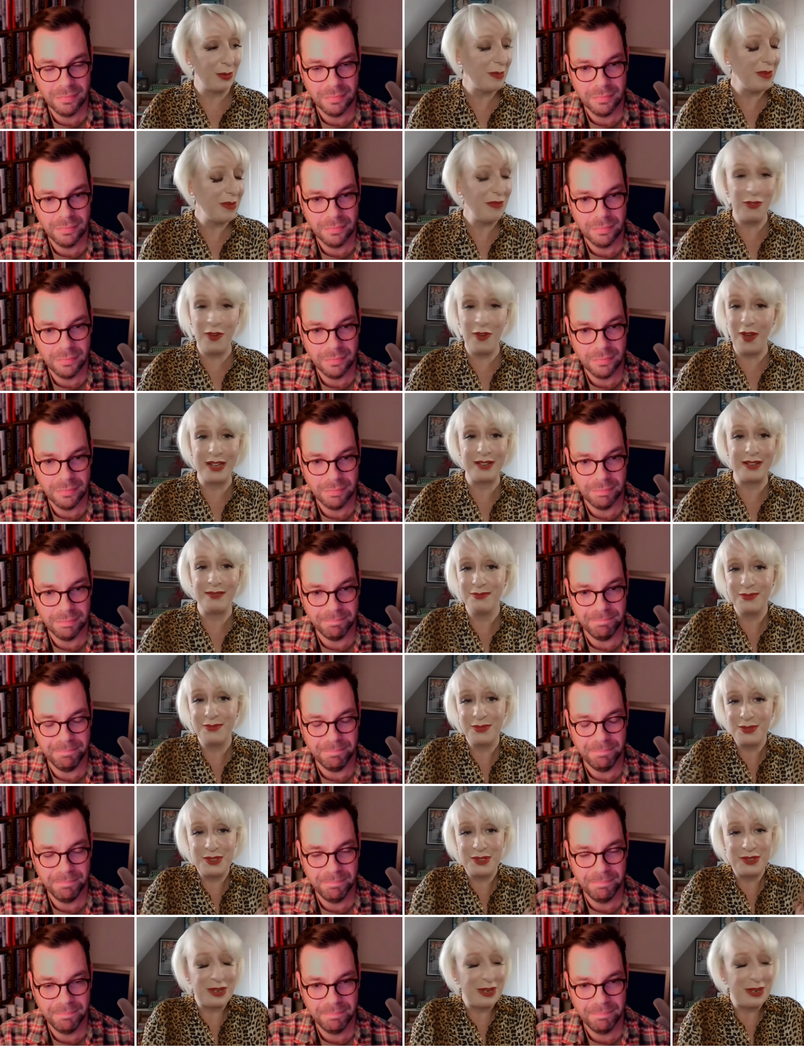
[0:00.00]
Speaker 1: been fine.
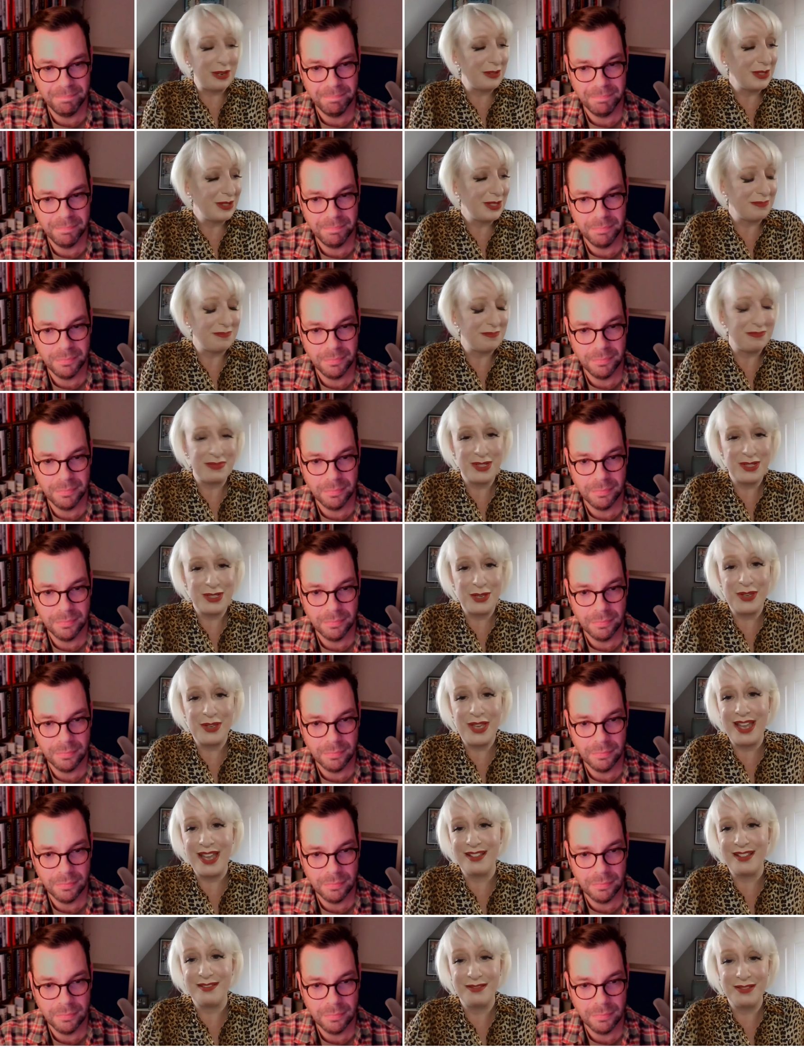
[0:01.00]
It's
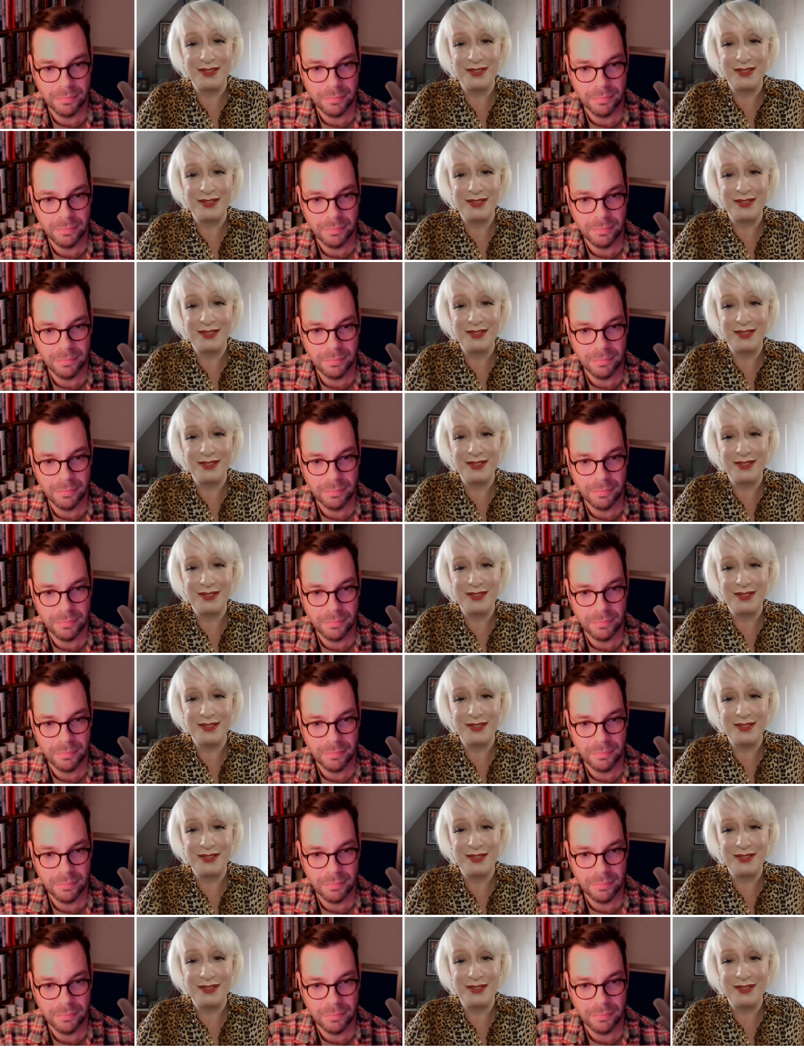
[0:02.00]
okay.